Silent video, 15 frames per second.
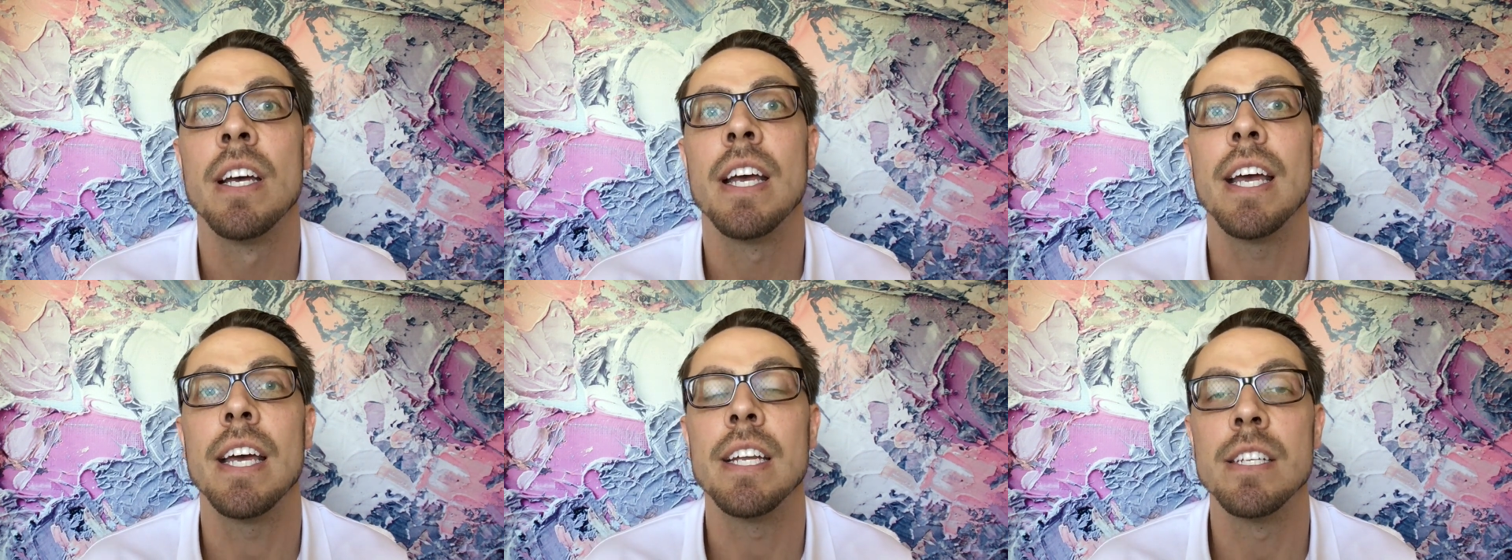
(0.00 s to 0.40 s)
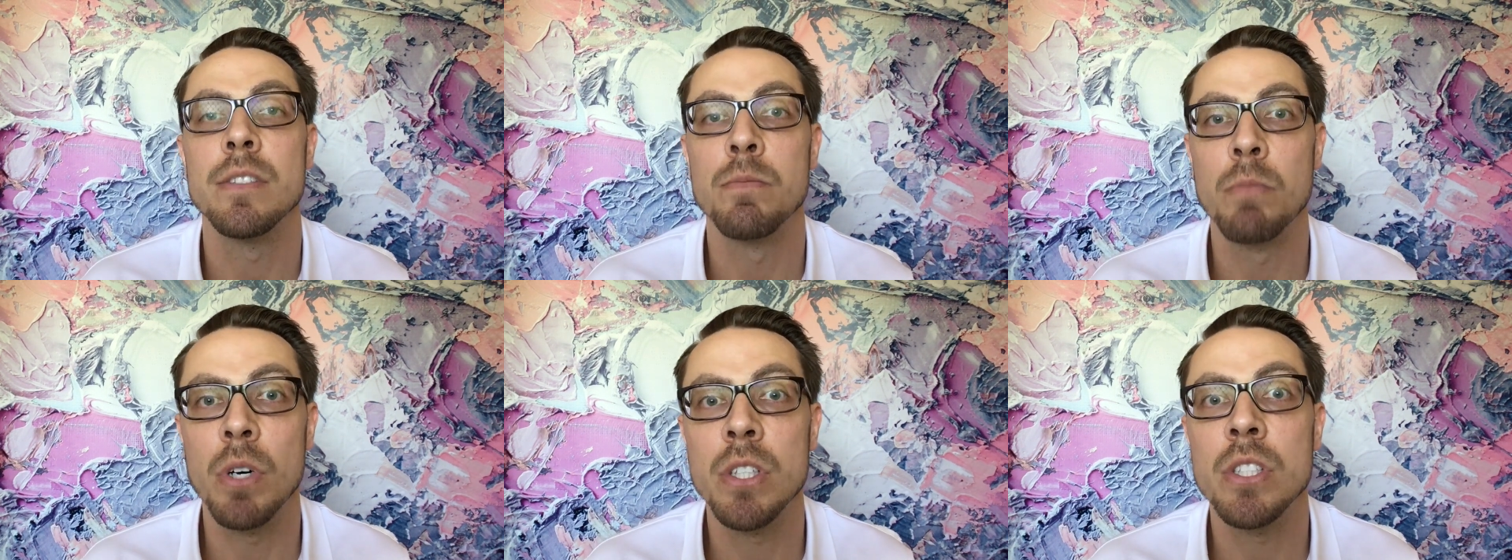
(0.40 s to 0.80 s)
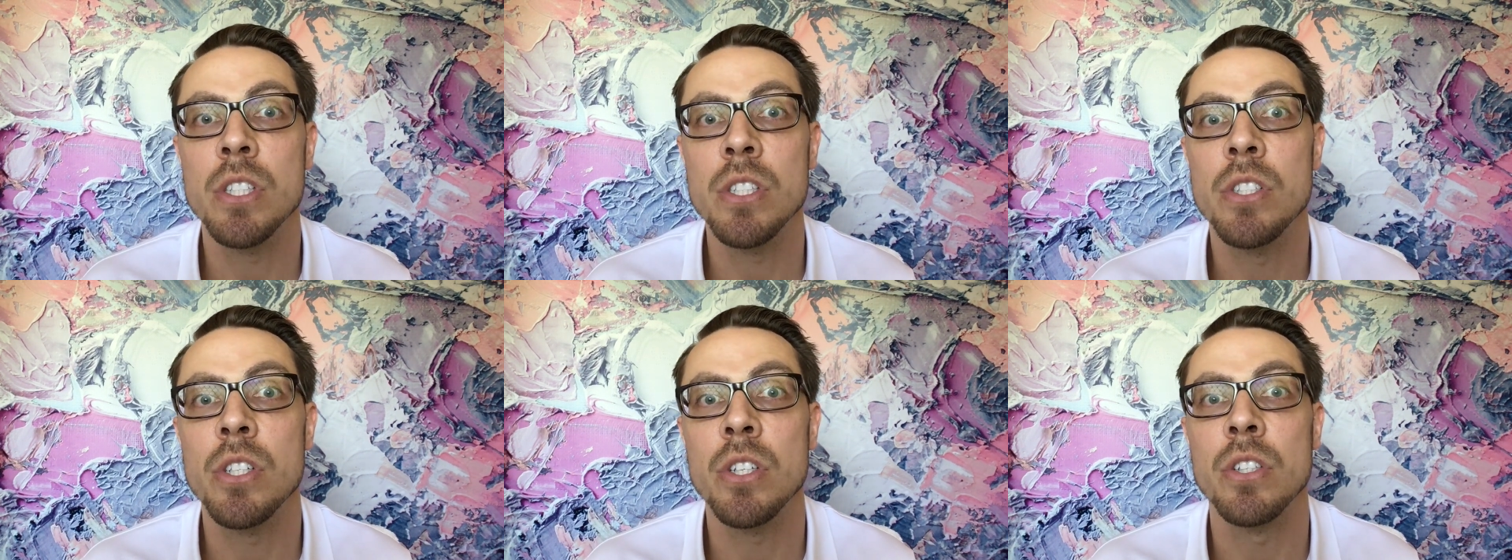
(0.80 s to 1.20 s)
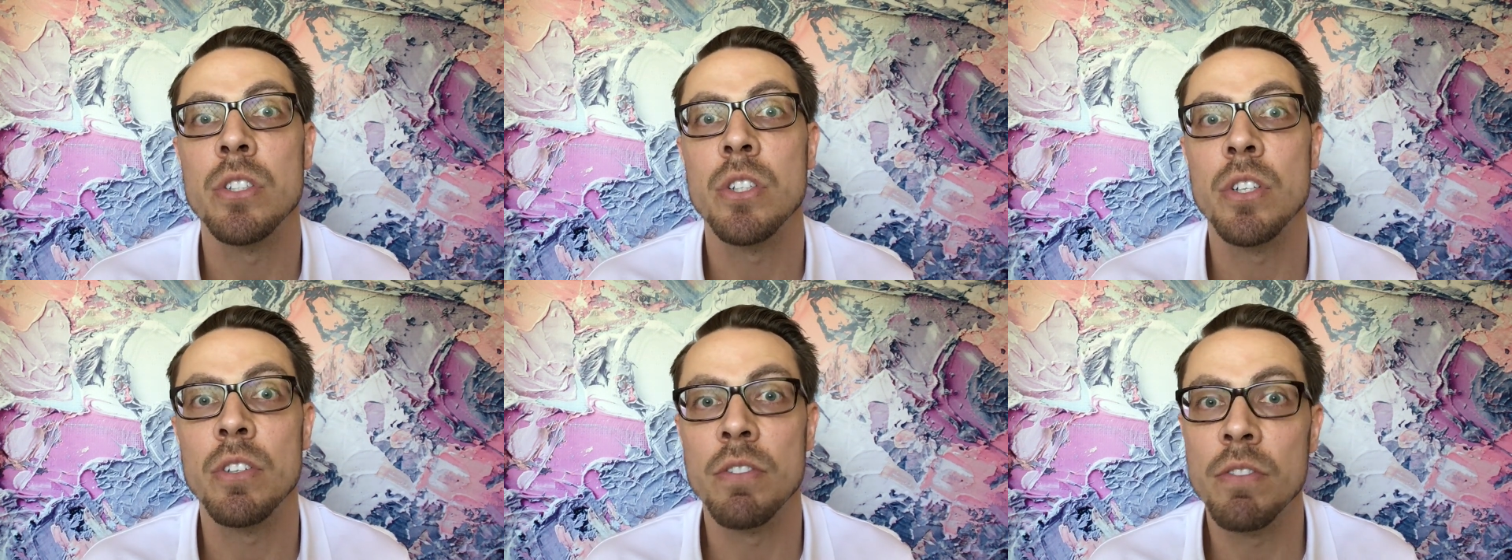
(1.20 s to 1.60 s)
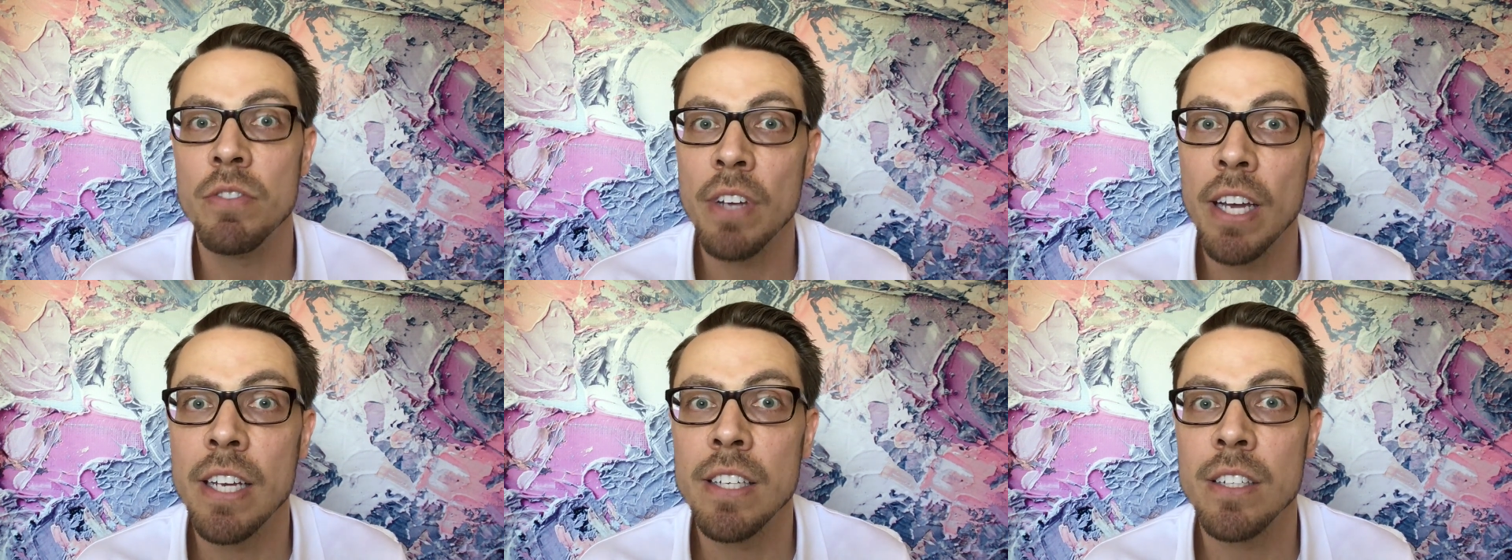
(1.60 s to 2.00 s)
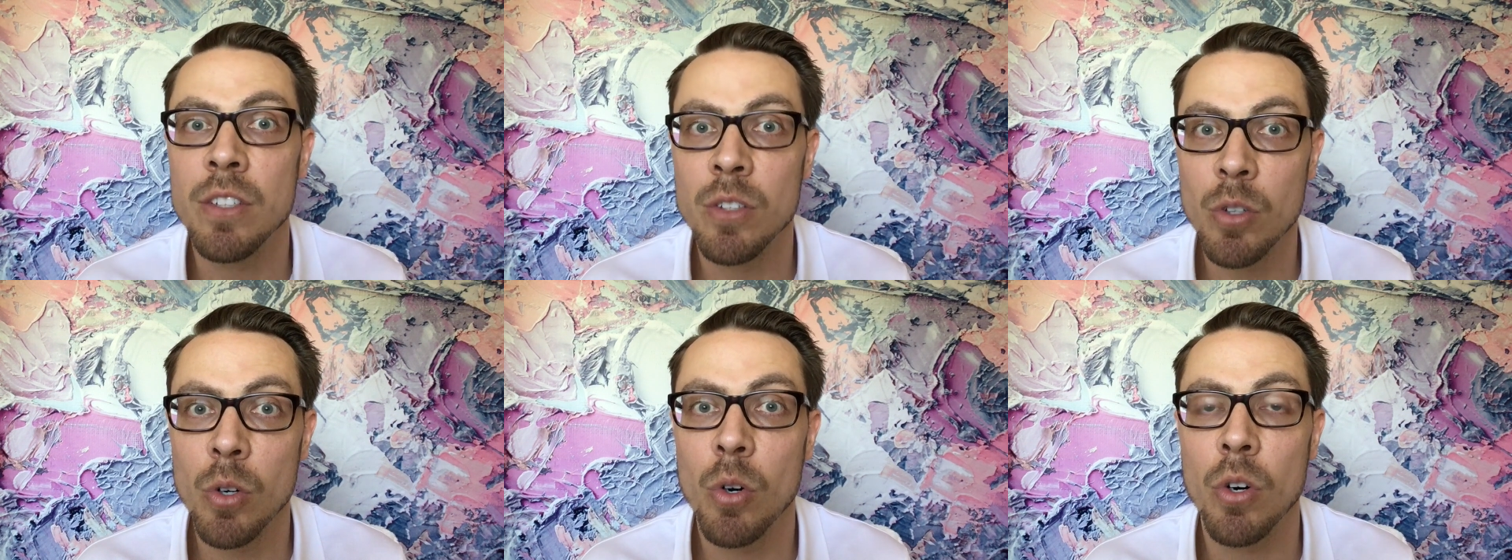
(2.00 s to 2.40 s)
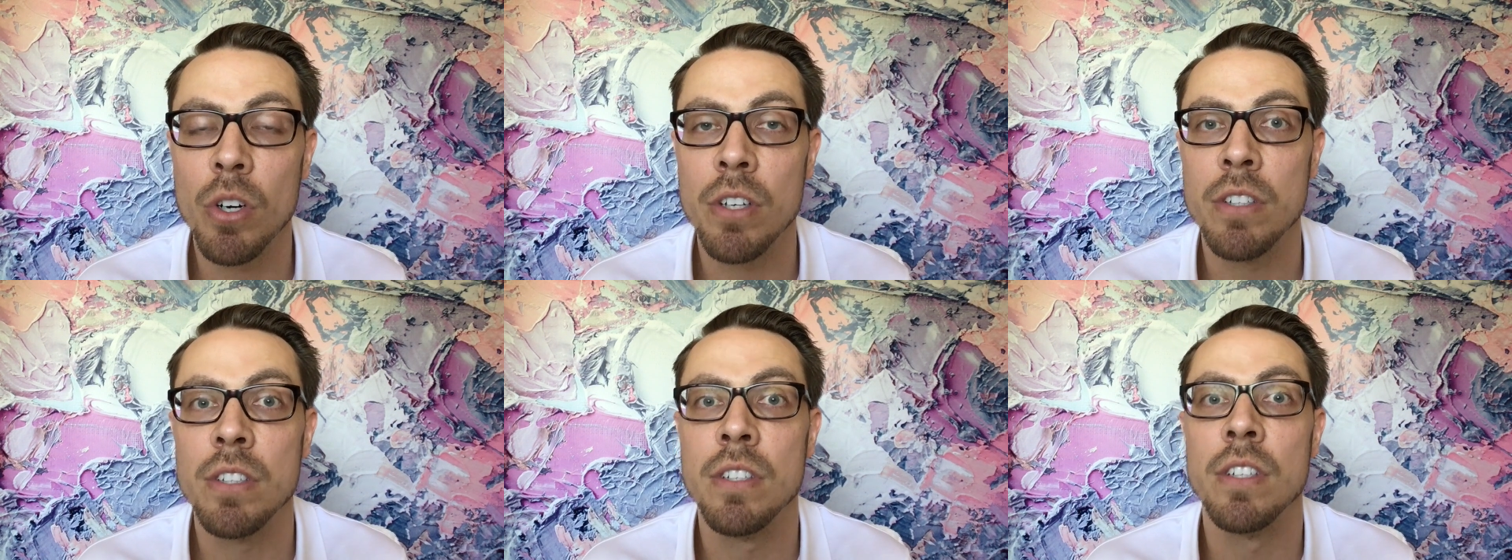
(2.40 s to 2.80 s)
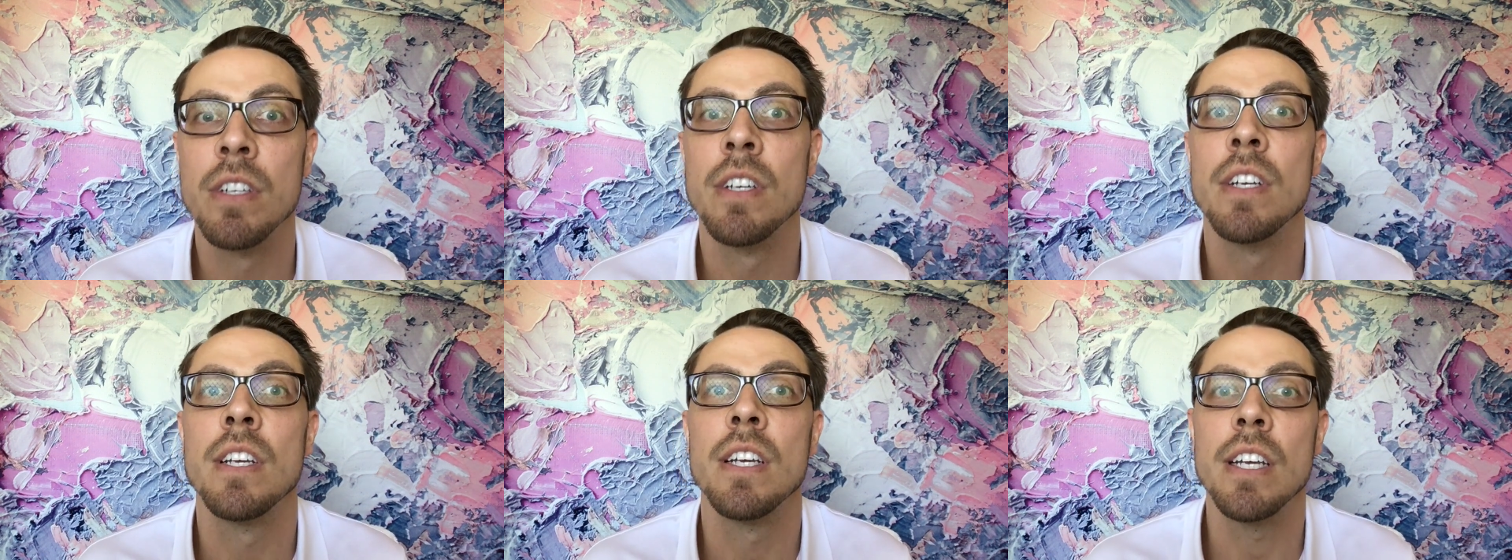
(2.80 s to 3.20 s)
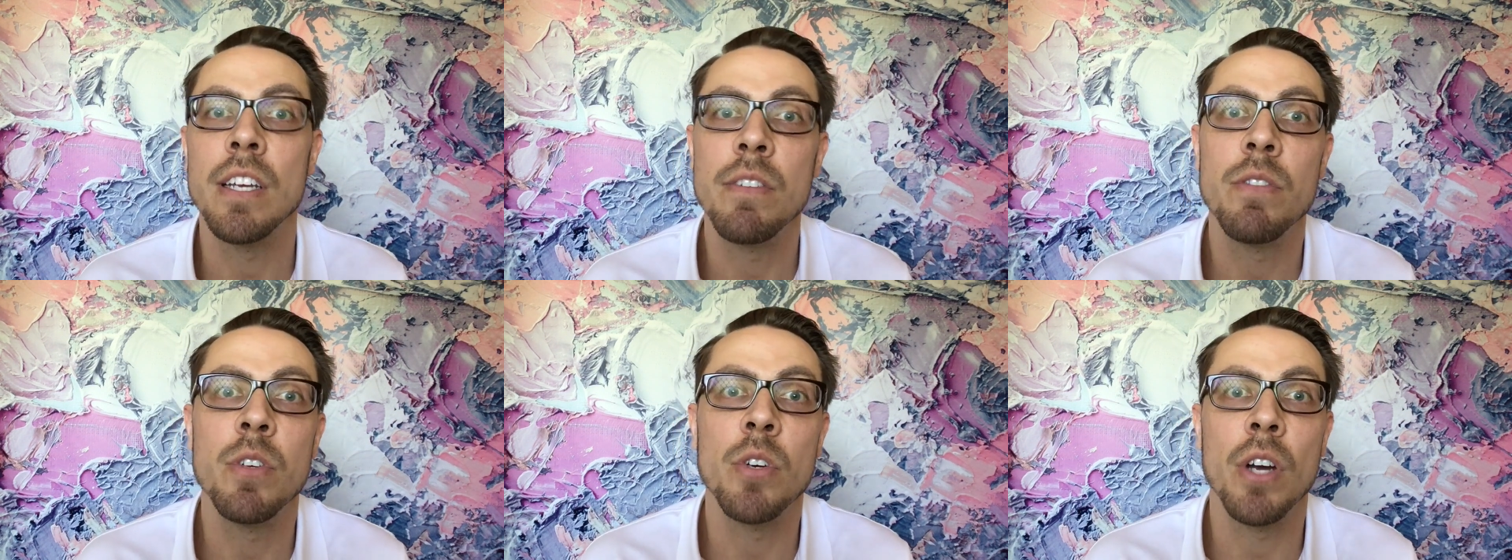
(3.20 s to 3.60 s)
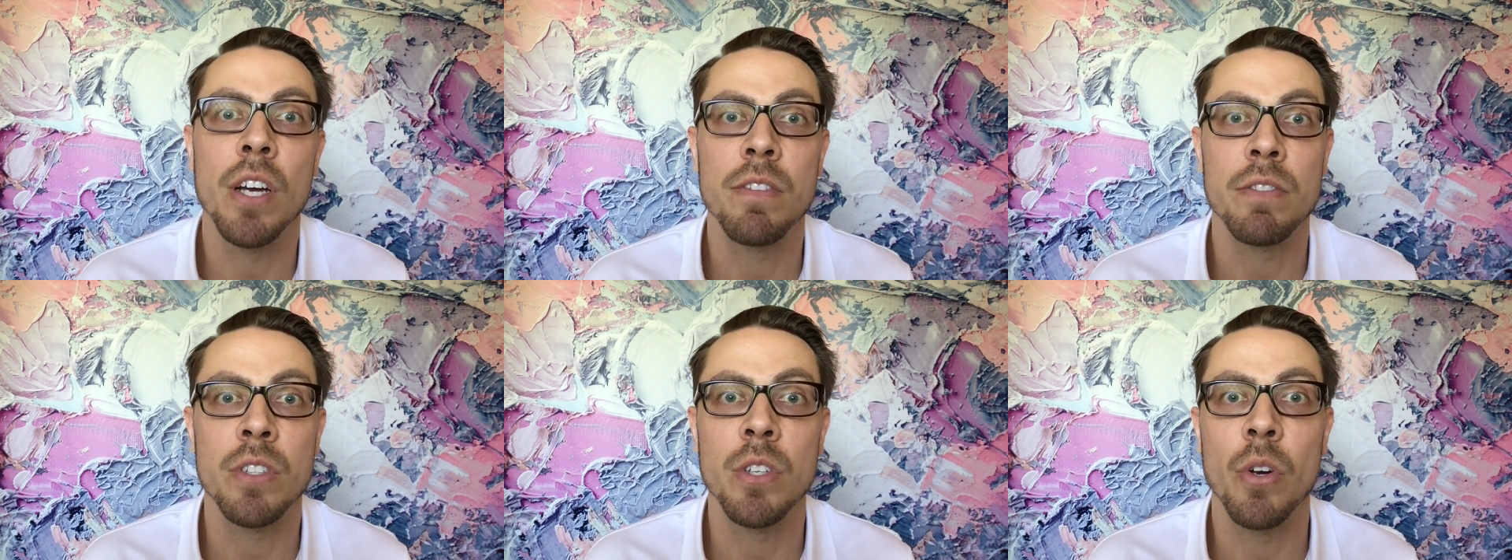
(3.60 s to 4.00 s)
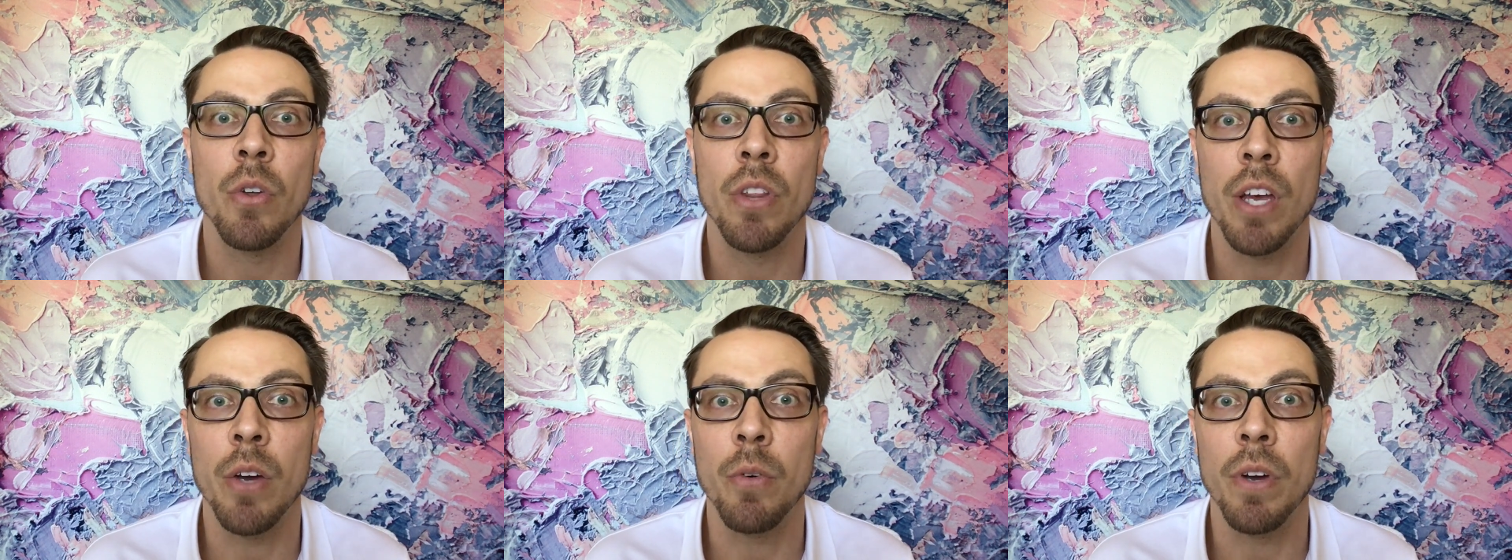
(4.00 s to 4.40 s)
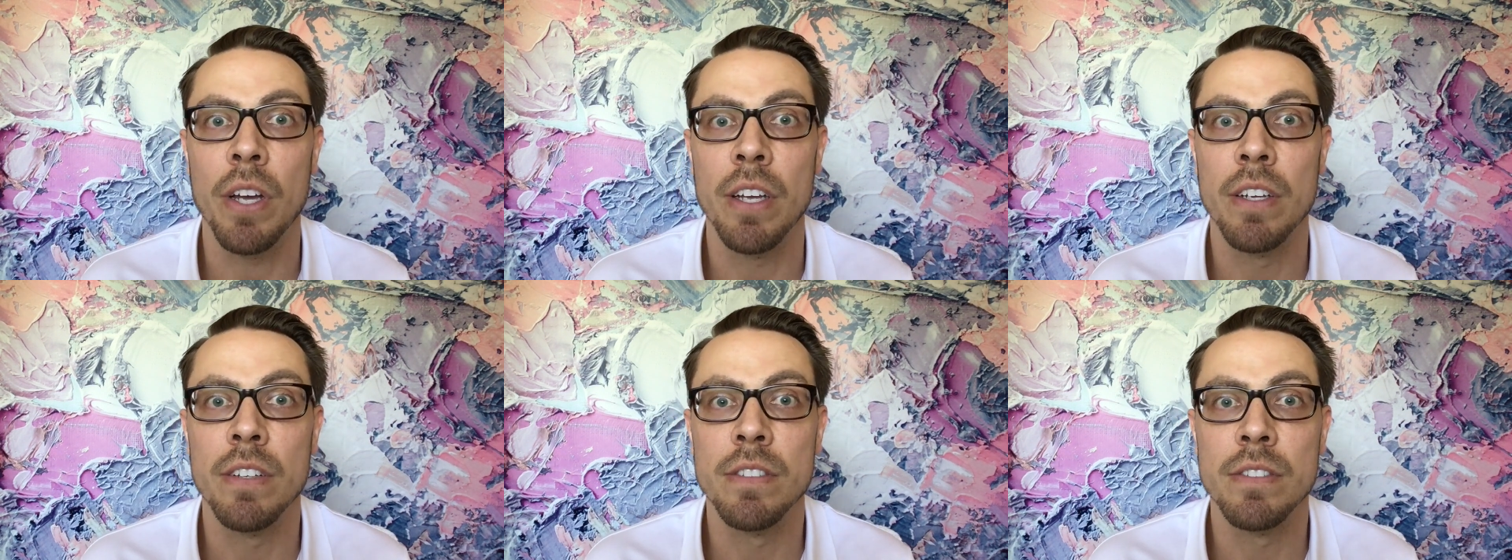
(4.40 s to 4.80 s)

and is much easier to defend in court if you have to go that way.